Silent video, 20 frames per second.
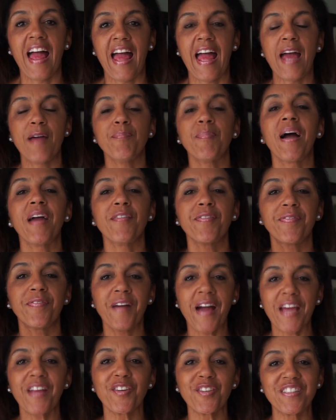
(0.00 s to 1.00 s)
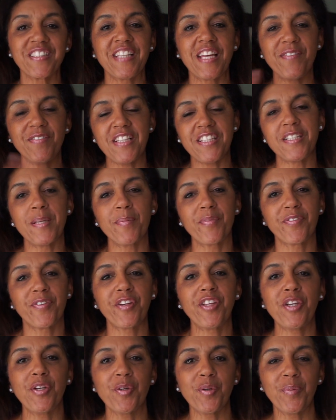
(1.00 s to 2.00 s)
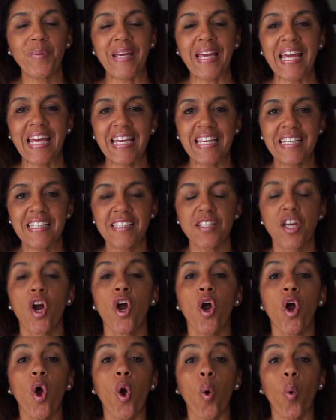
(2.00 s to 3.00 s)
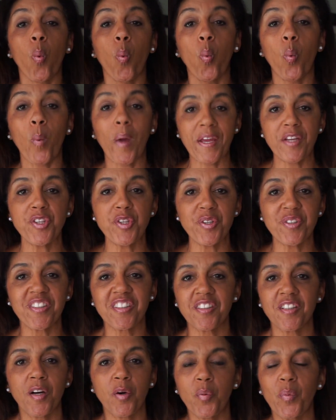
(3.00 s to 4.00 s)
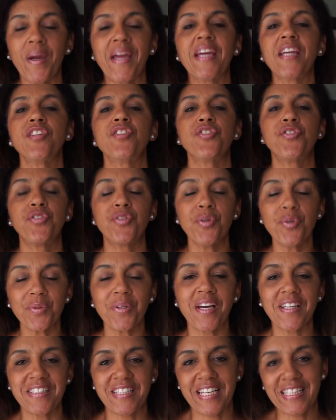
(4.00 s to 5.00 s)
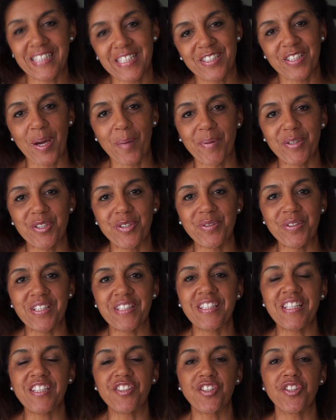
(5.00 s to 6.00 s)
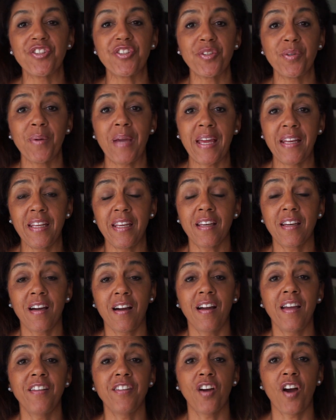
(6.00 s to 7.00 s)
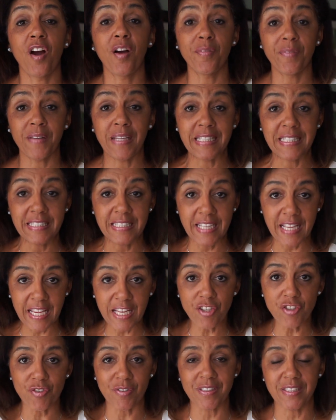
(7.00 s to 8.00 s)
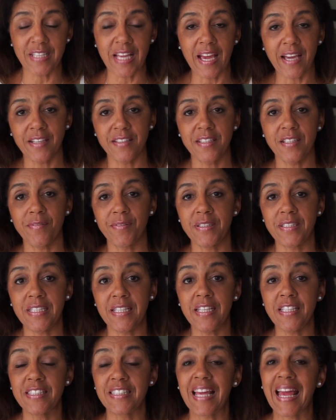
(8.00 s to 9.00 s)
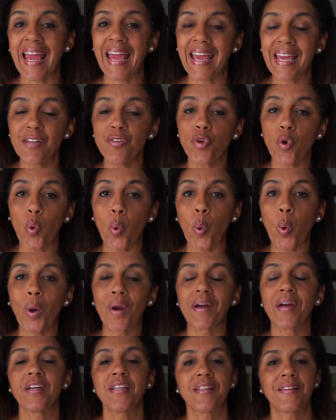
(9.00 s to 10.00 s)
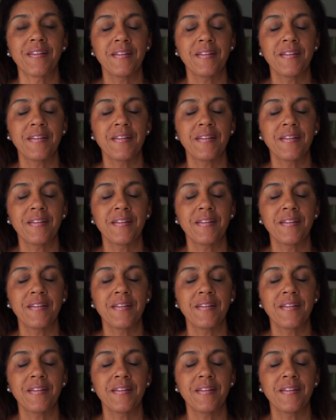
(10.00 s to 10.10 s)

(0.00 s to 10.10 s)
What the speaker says: And my final safety tip for you is, when you're away, do not take this opportunity to do any kind of dangerous activities and or